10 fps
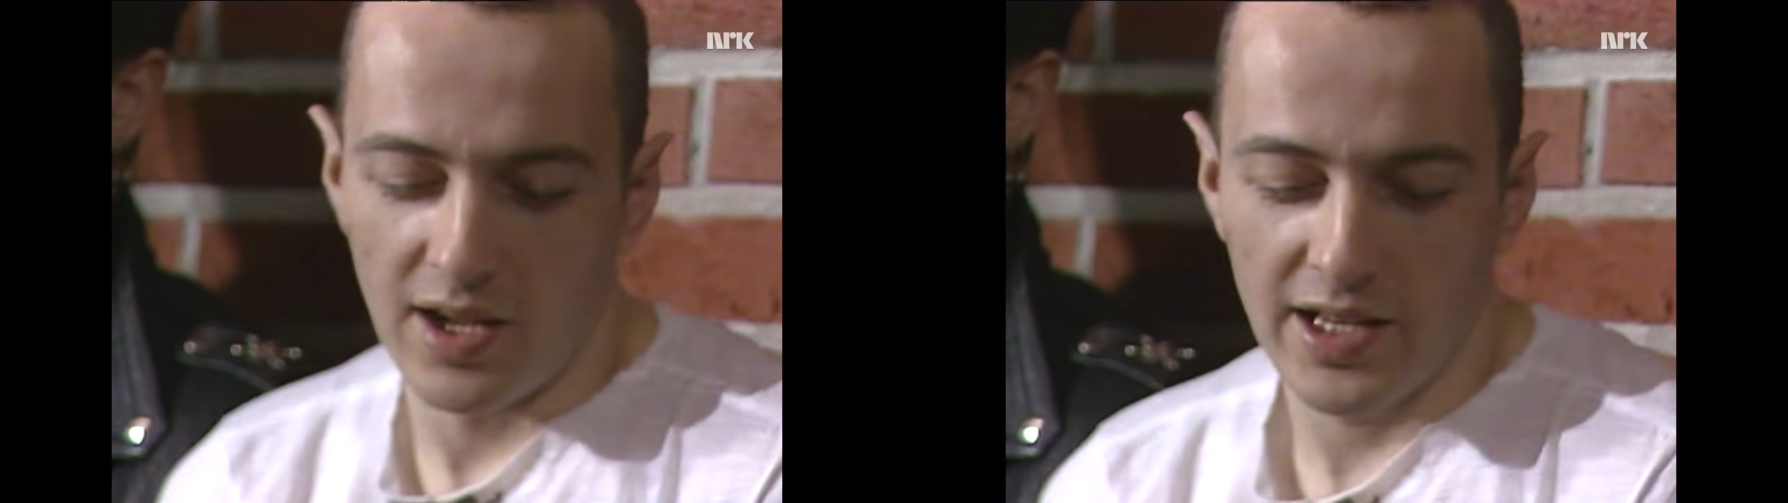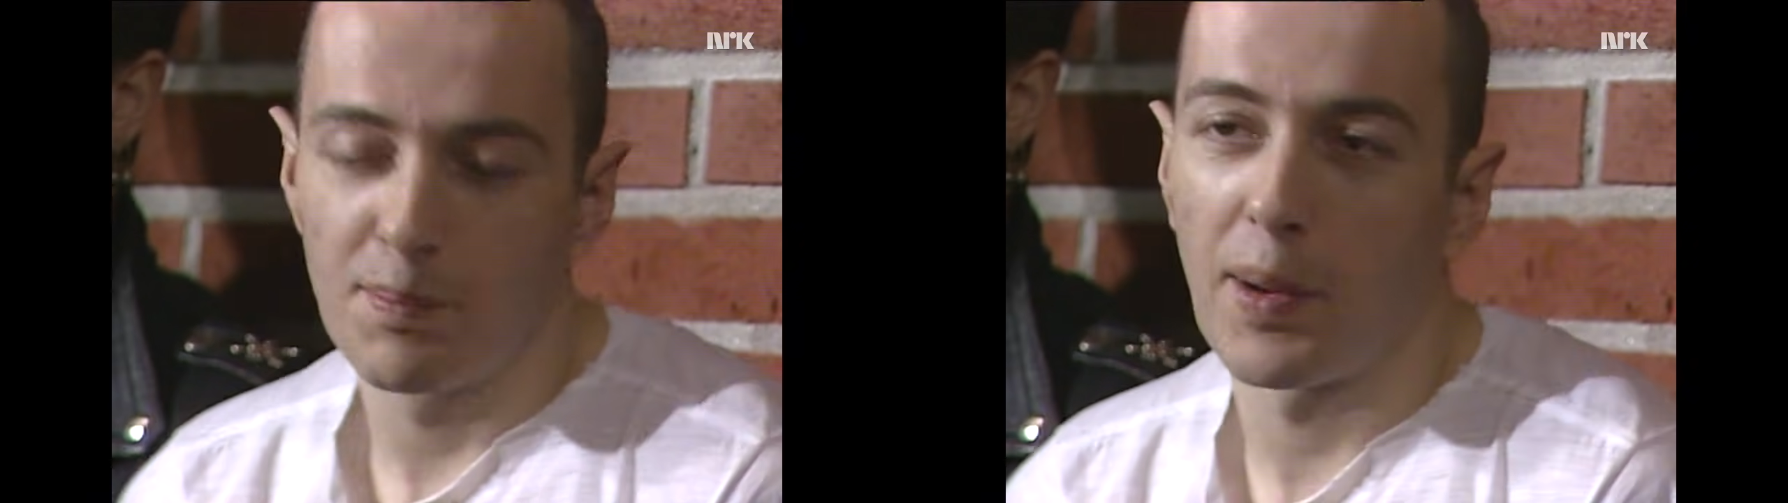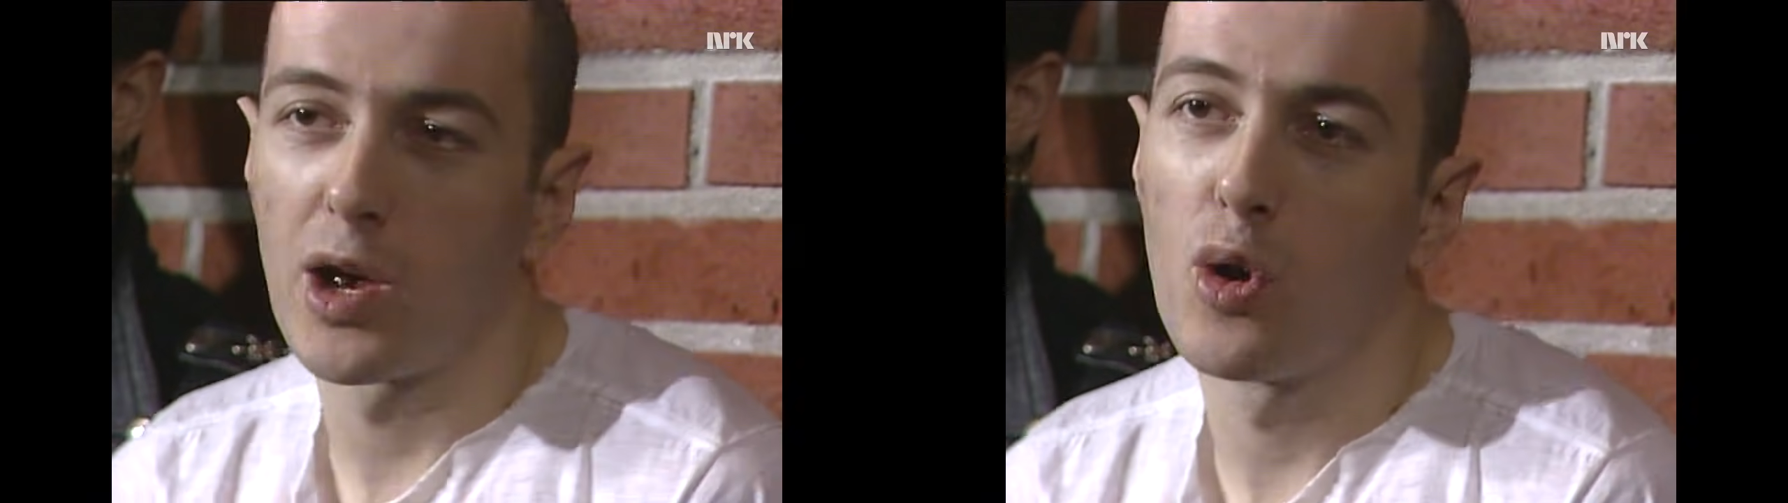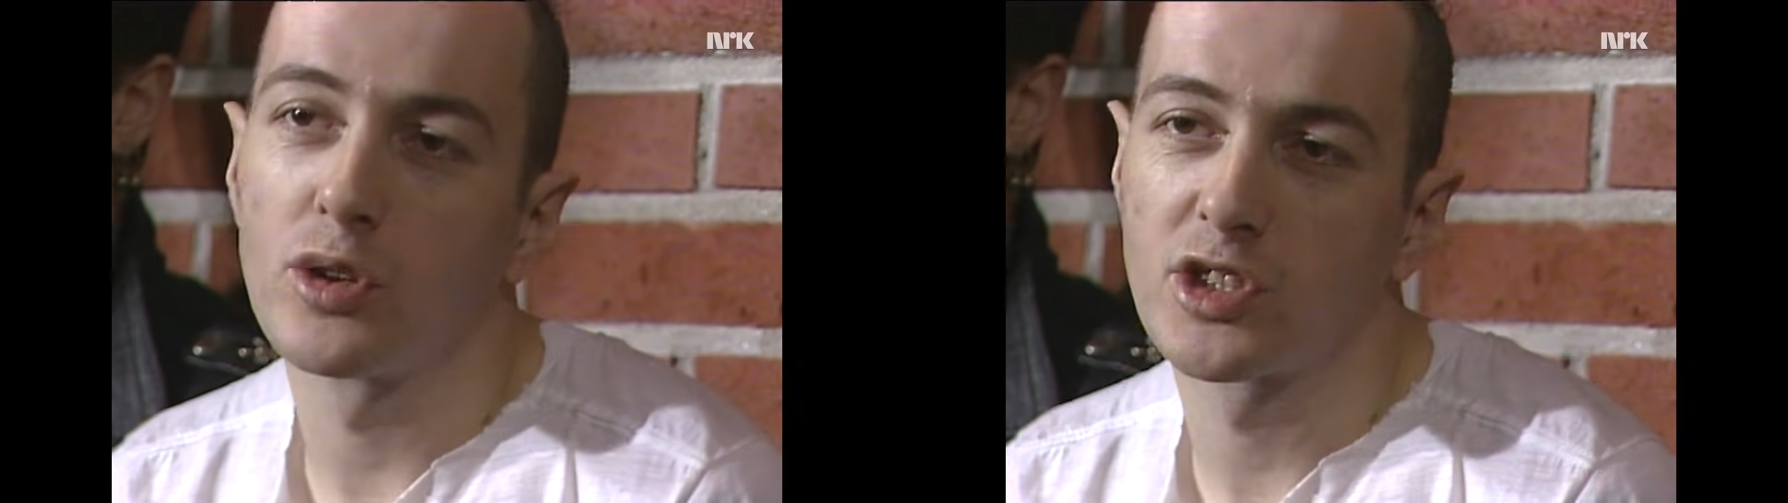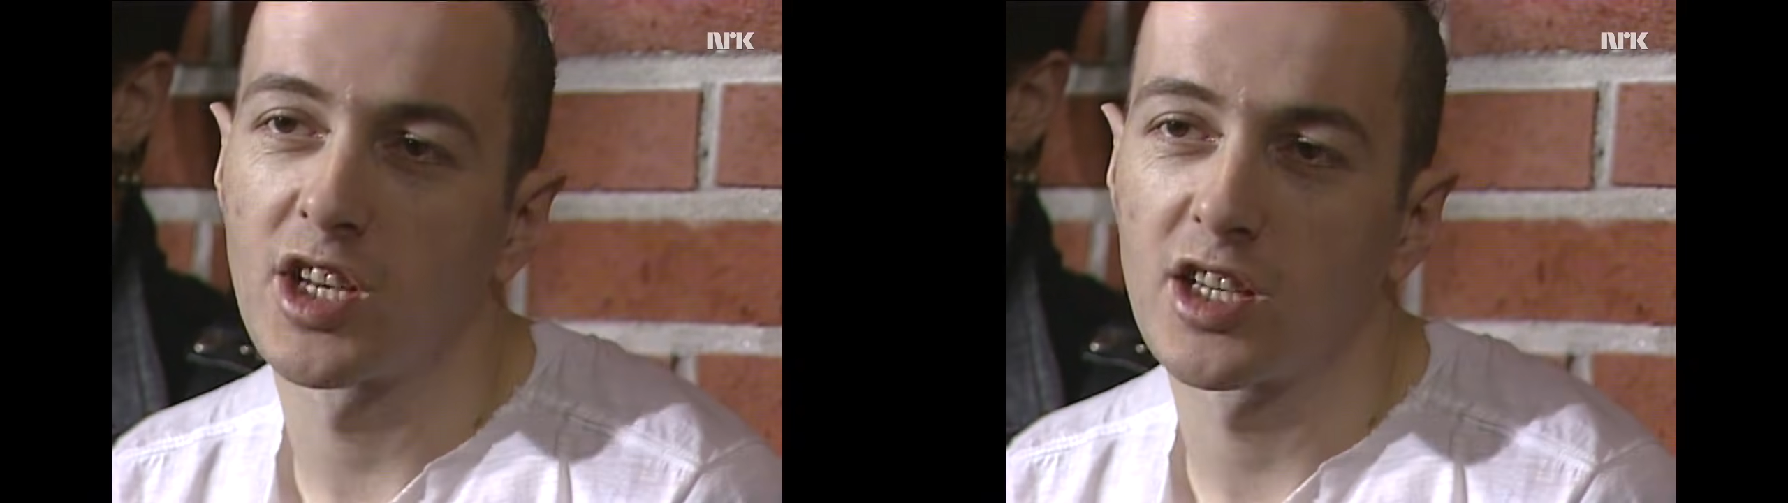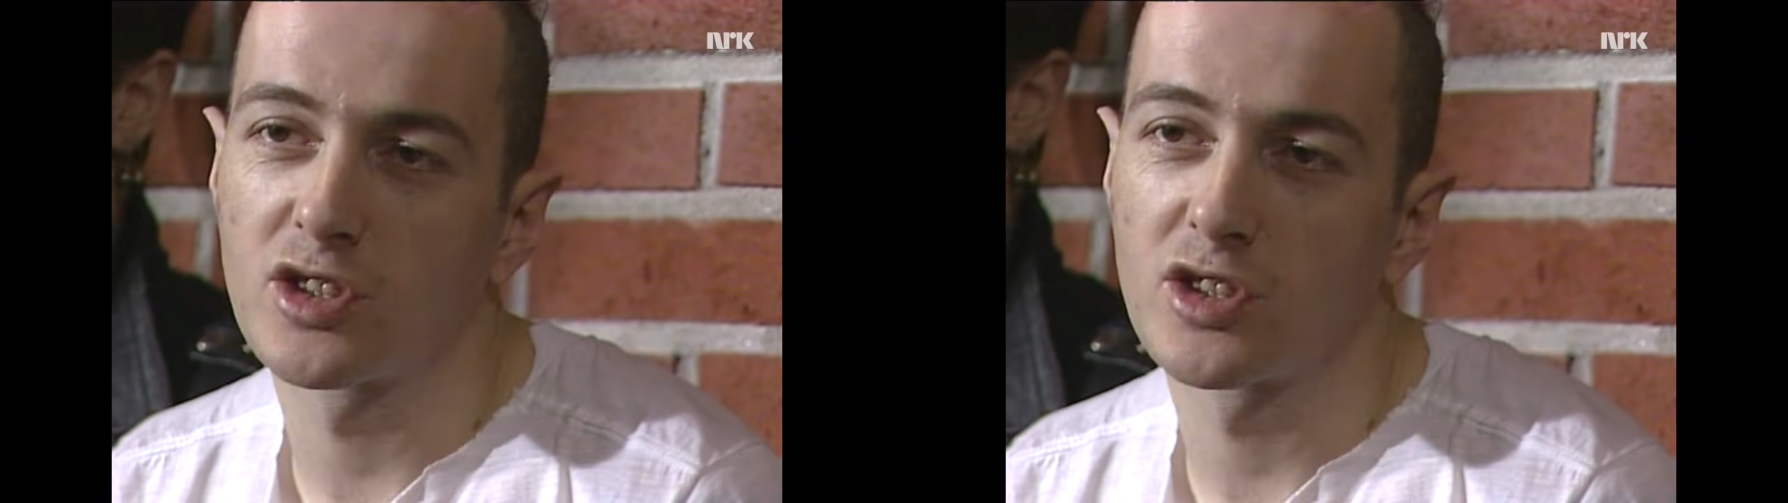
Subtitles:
can play all 6